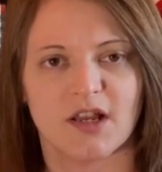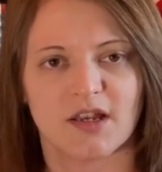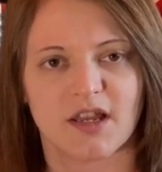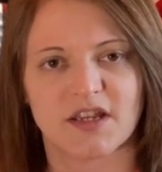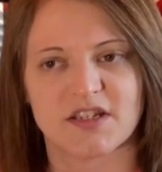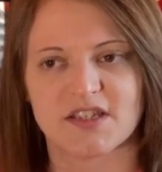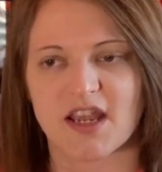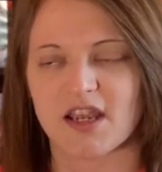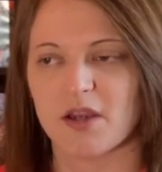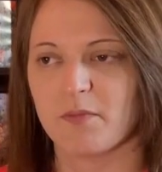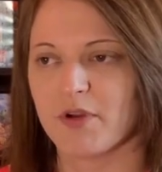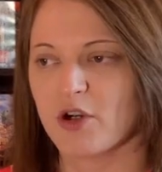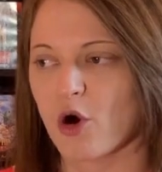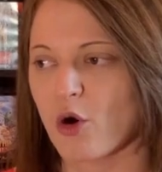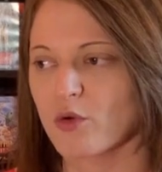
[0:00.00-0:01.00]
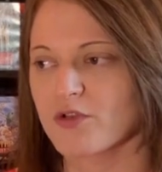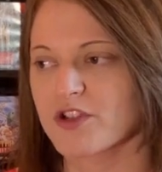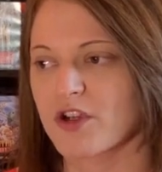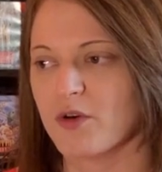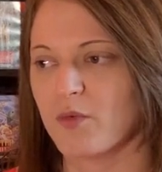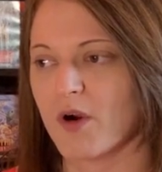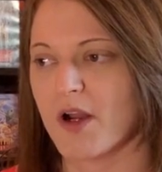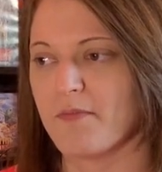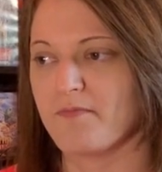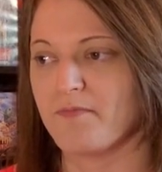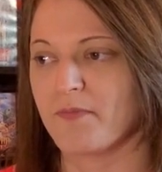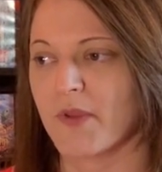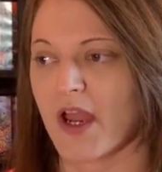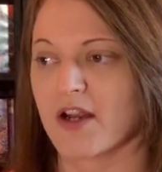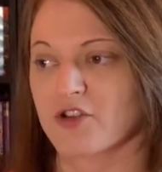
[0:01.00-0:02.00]
like you say, it'd be cool
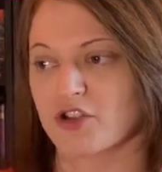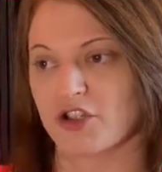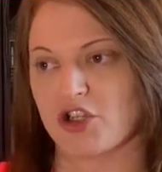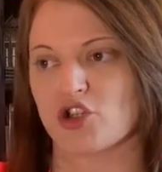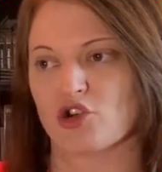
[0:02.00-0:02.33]
to actually